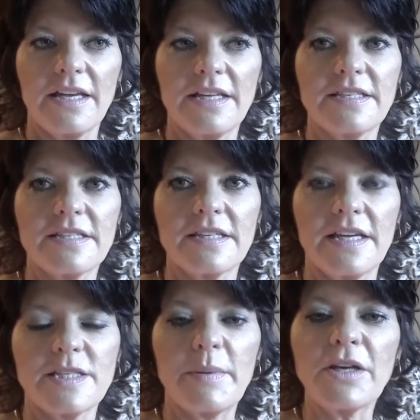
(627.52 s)

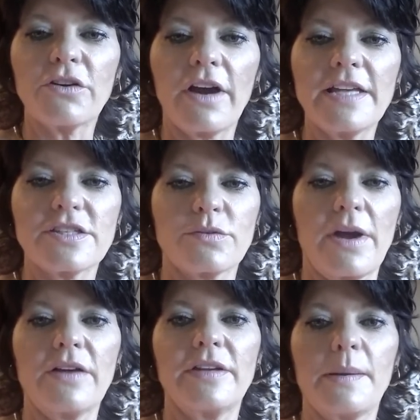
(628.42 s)
it's been great
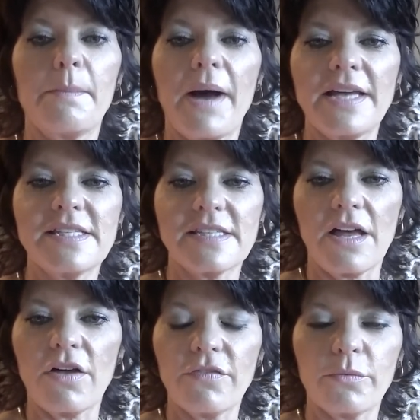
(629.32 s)
surrounding
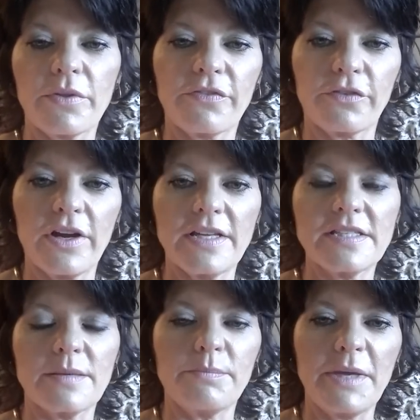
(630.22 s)
myself with
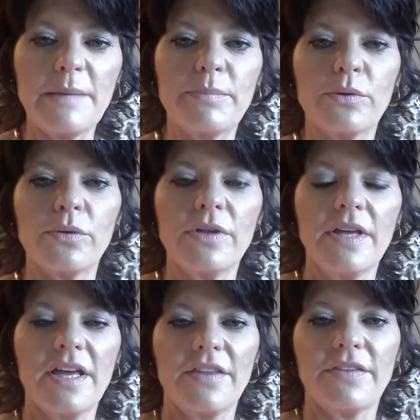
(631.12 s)
friends and people
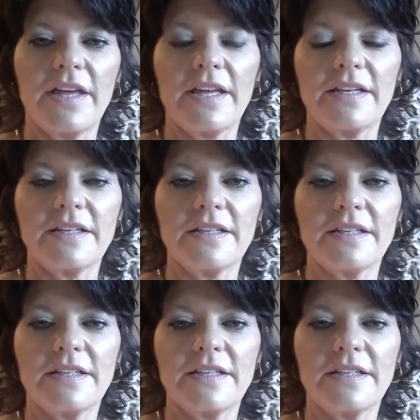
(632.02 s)
that